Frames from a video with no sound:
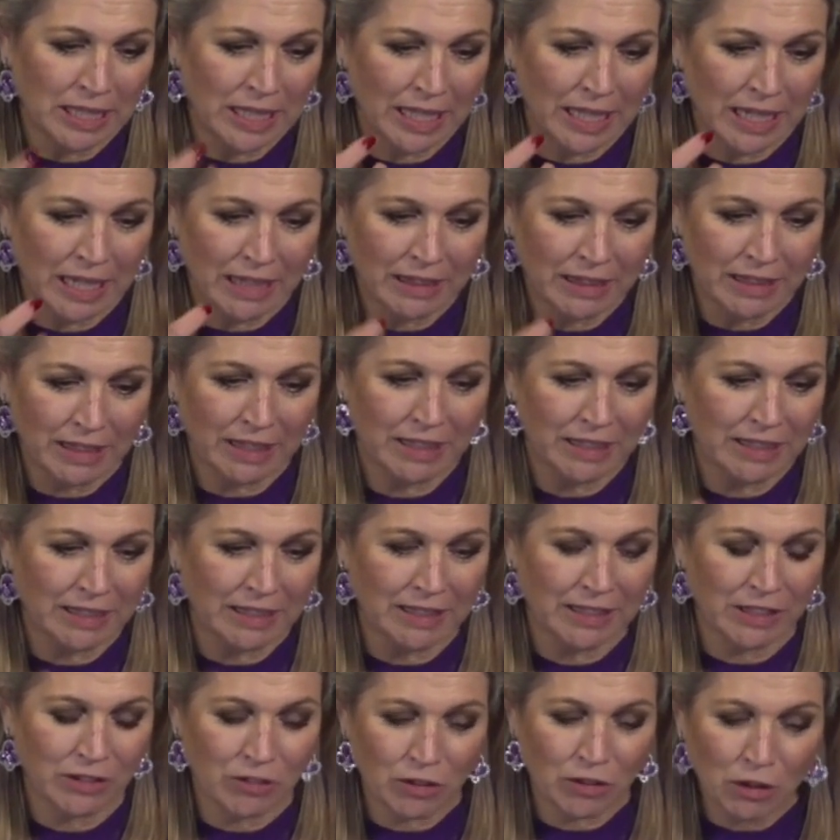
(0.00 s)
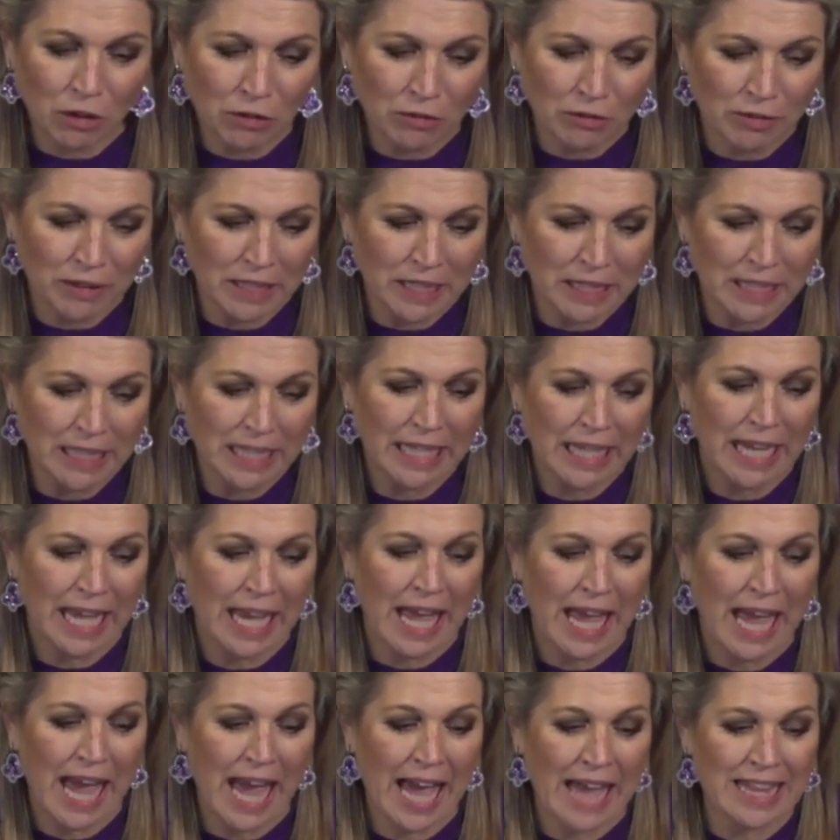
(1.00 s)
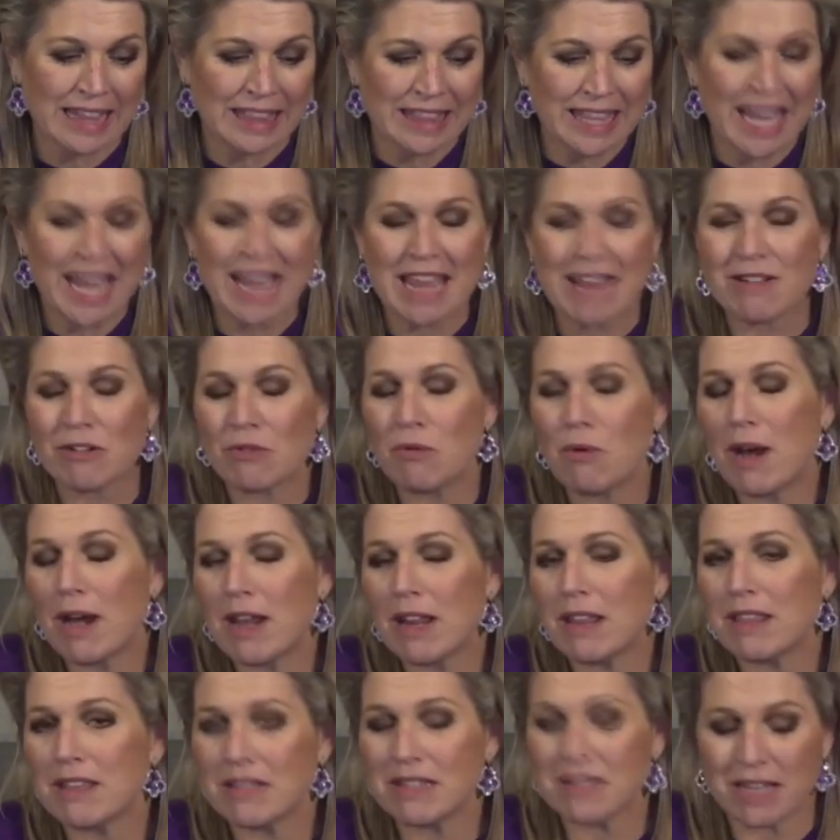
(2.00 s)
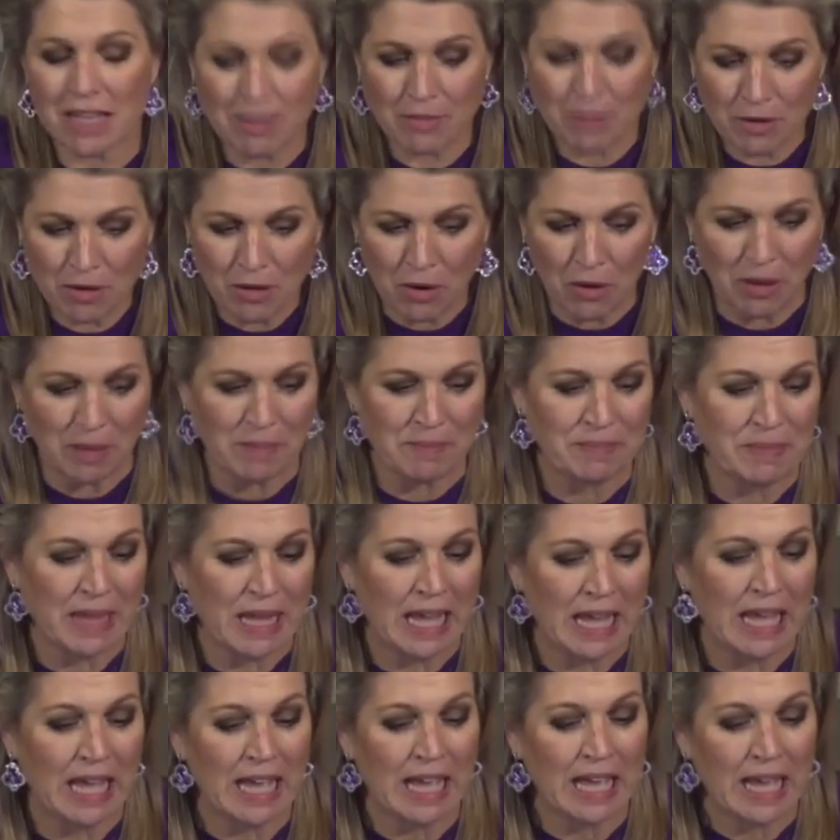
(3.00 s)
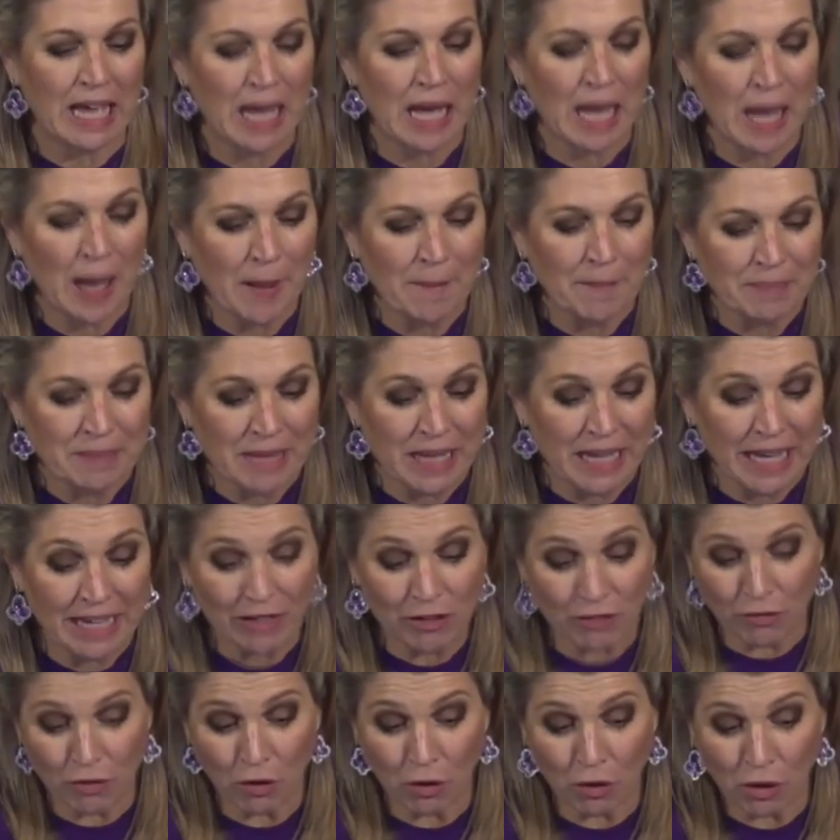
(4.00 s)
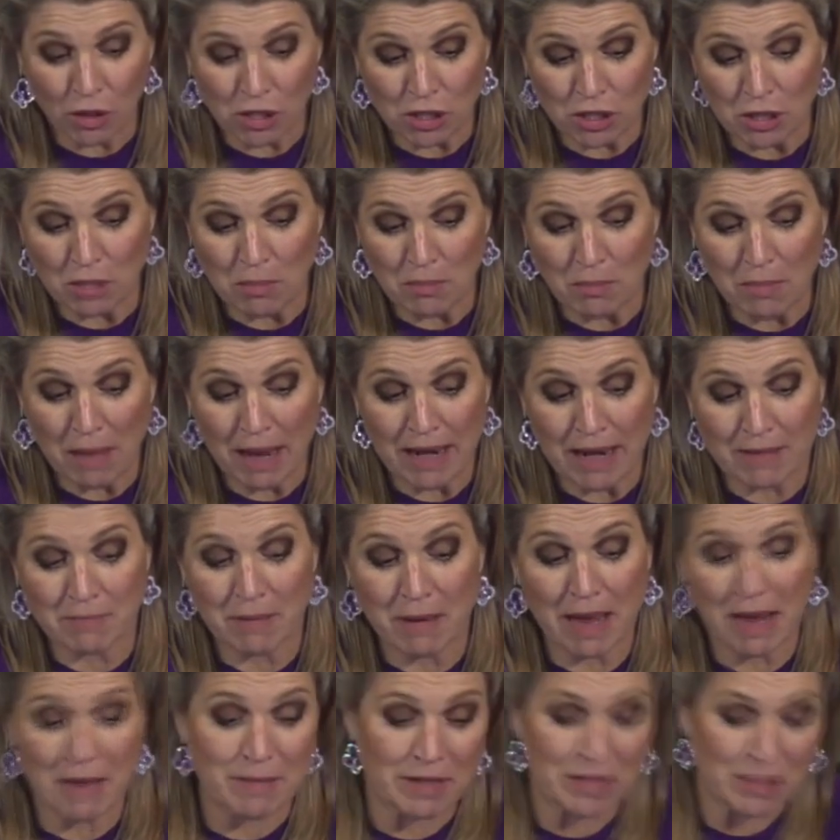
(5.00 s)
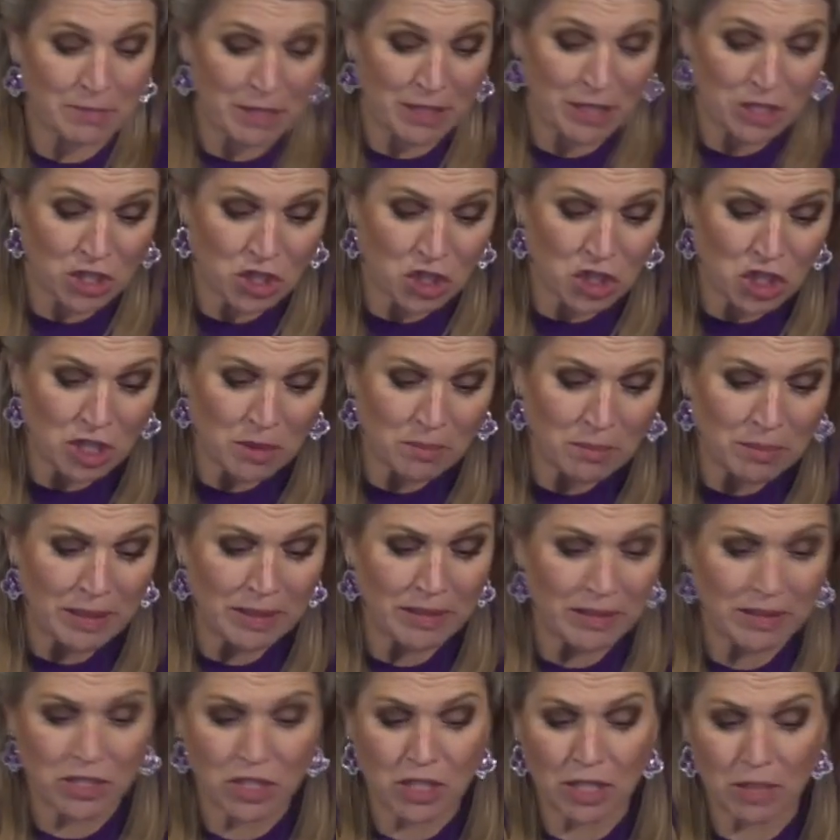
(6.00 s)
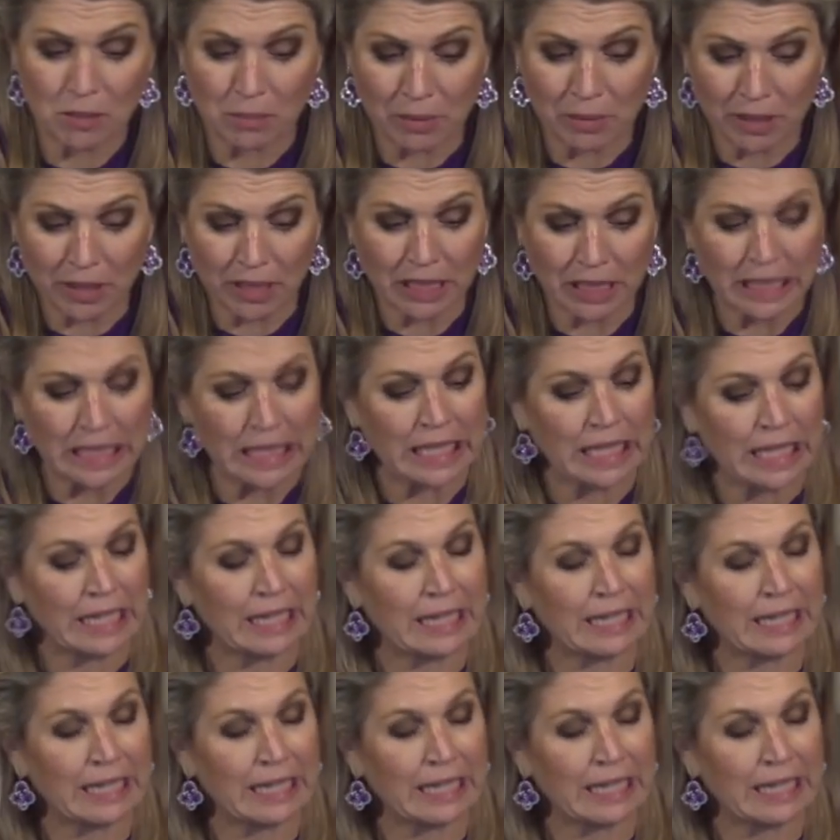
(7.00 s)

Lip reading: and their silver, and they created this stablecoin. It, of course, made papers much cheaper.